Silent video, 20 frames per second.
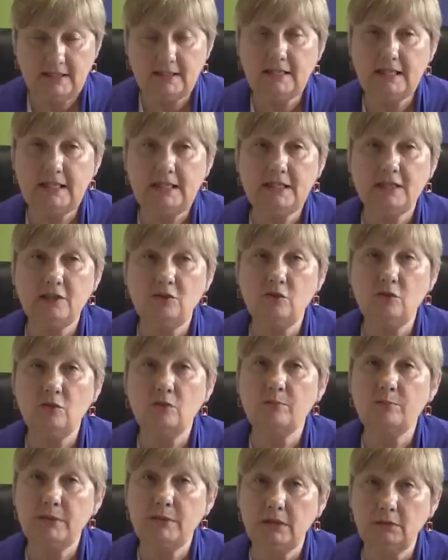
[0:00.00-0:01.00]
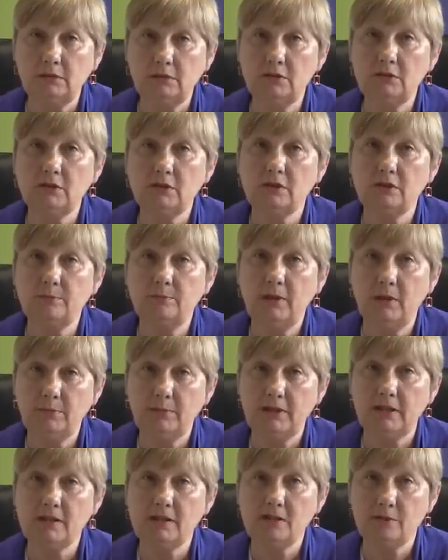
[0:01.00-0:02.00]
a need to build
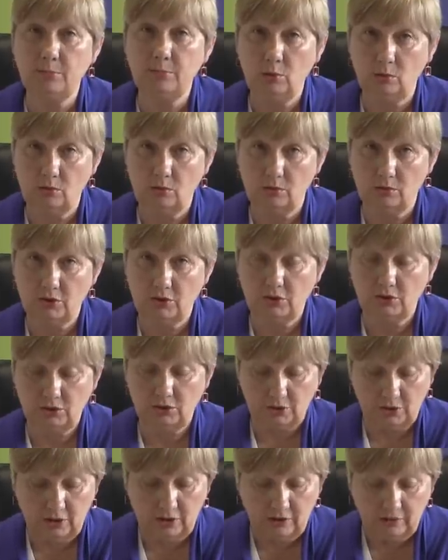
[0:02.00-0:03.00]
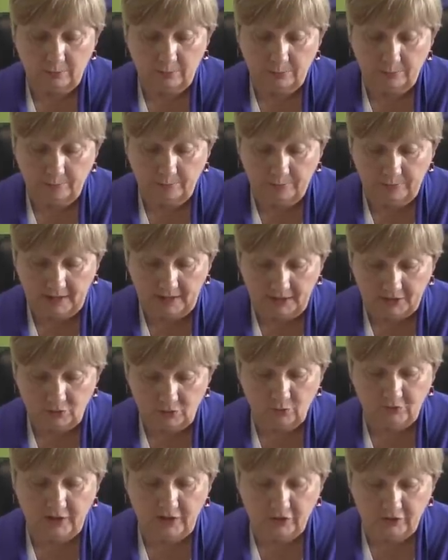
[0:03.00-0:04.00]
public support
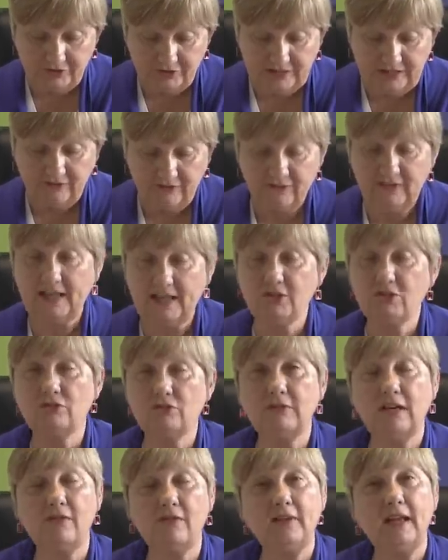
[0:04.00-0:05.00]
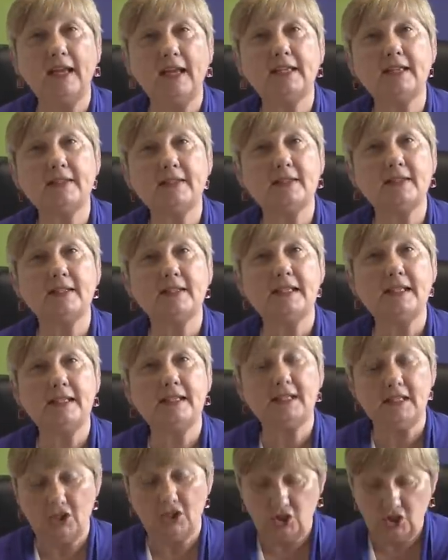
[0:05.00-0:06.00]
but the interesting factor around that is the
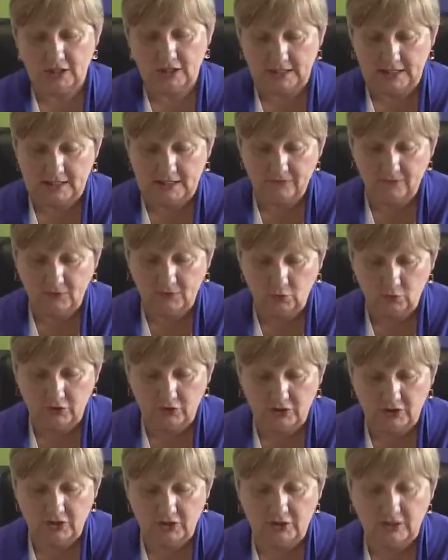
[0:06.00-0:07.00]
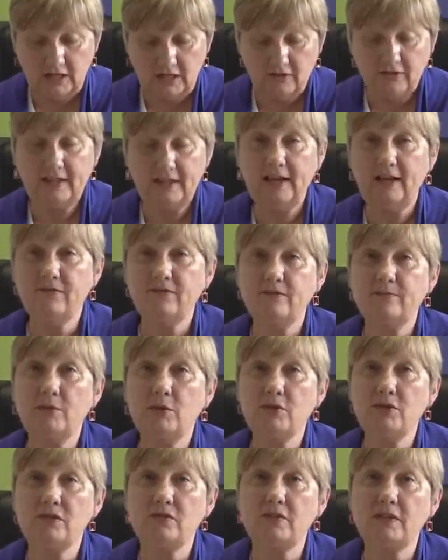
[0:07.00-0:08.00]
CCGs feel that they have
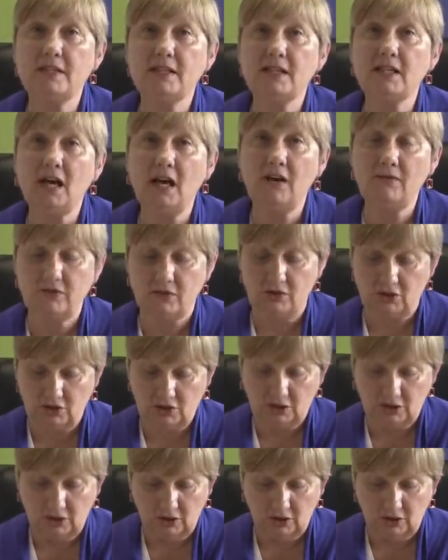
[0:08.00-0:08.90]
most of this covered